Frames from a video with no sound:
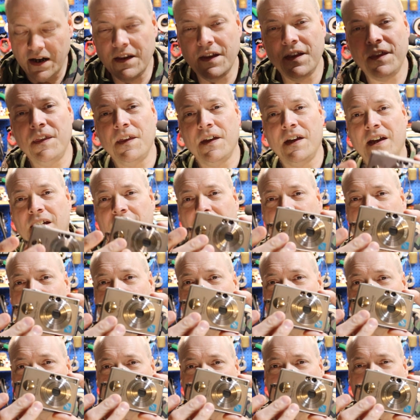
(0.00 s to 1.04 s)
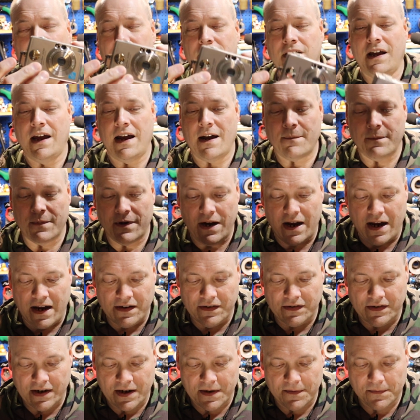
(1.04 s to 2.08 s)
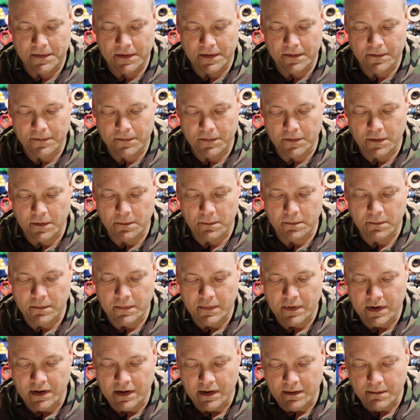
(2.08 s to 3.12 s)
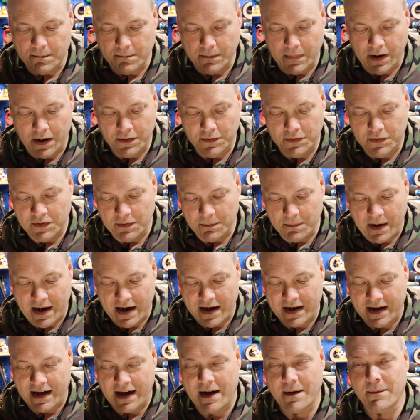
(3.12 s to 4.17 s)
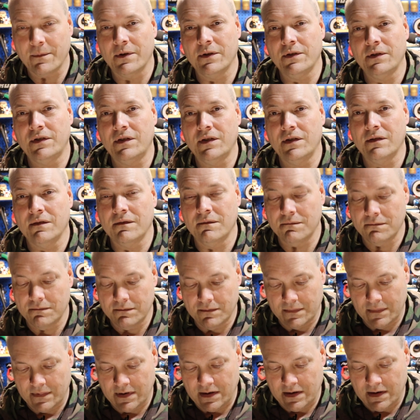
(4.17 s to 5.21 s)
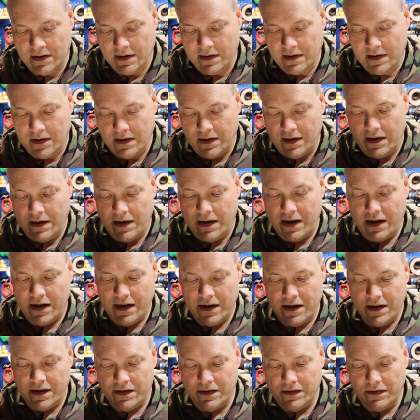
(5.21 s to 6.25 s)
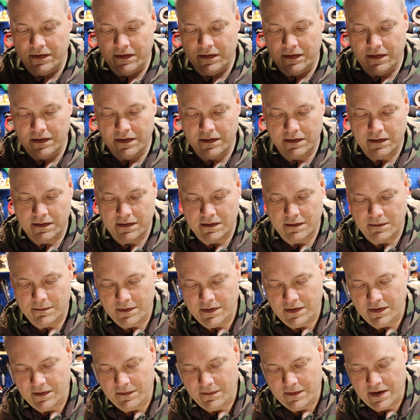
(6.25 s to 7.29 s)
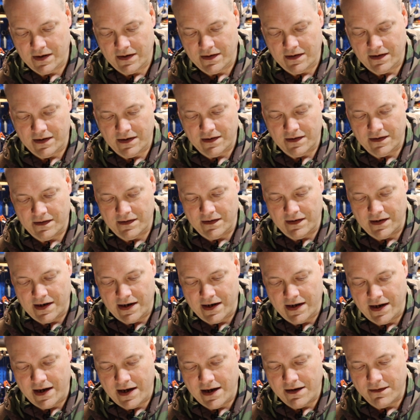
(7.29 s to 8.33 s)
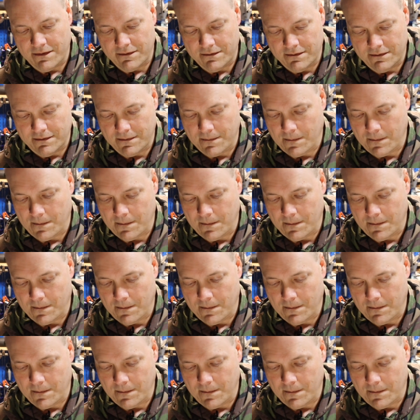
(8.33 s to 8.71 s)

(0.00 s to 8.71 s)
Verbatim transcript: other thing this little camera has different from most of my cameras is, let me see if I can get it slide out.